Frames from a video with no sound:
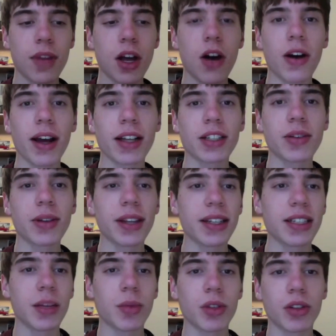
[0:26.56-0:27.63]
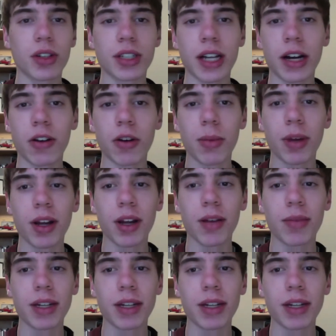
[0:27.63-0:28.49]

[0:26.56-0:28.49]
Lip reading: Okay, so in this episode of TechOrb, we're going to be